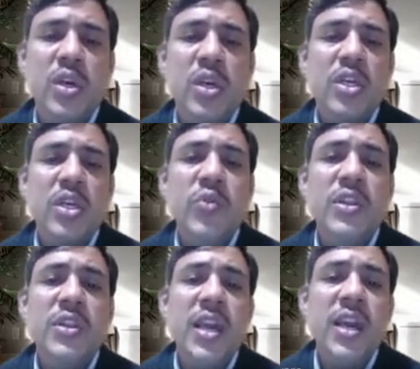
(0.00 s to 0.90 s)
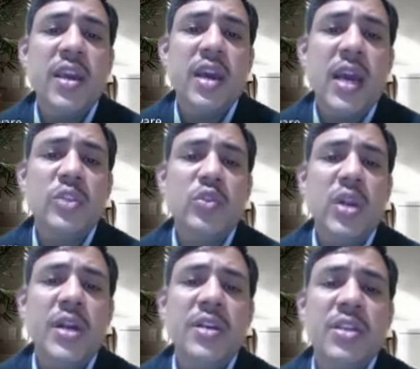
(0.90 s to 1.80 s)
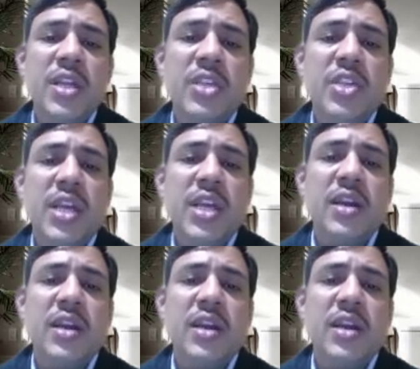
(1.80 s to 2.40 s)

Even they isolator, they check